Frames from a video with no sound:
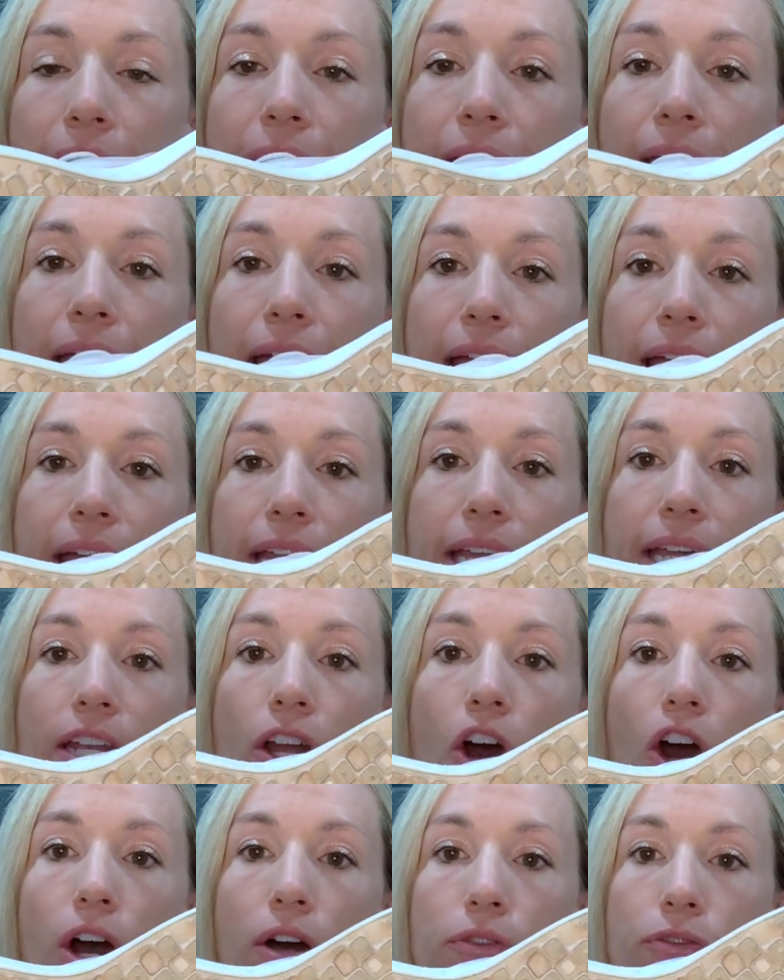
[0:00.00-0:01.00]
and it
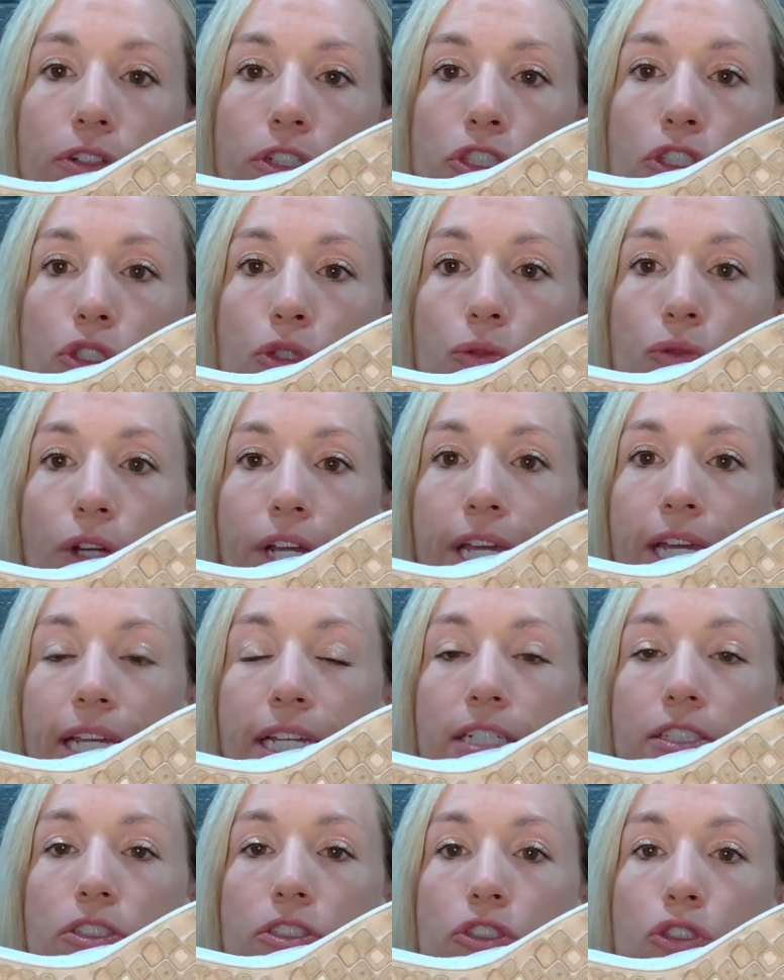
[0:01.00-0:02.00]
offers
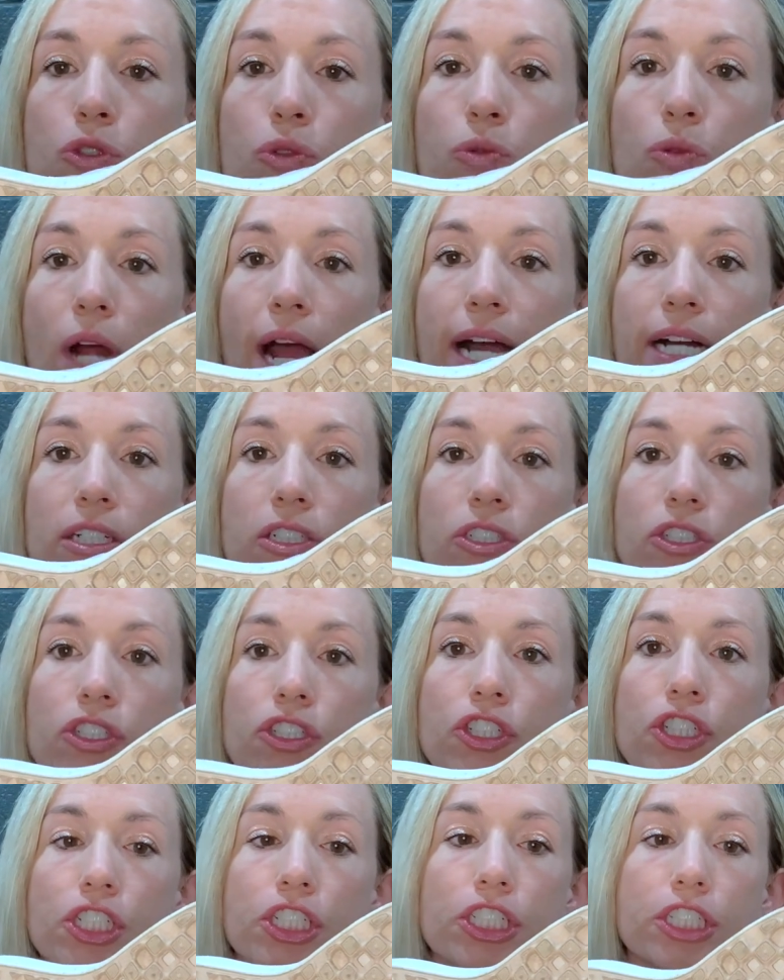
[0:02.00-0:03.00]
great
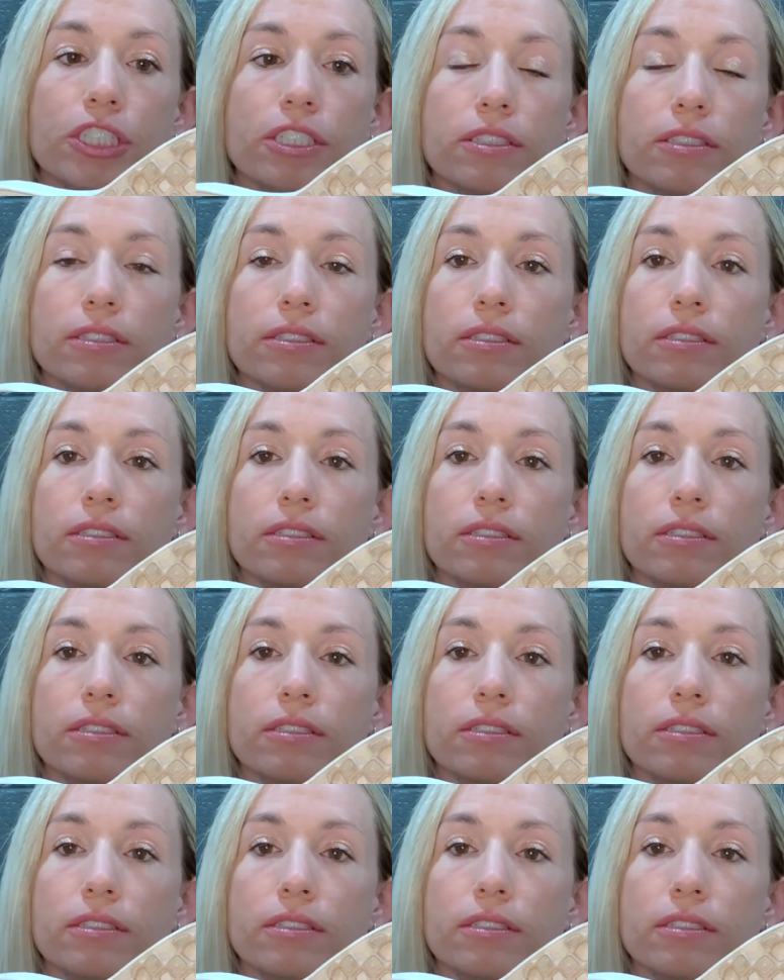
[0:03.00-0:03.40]
traction.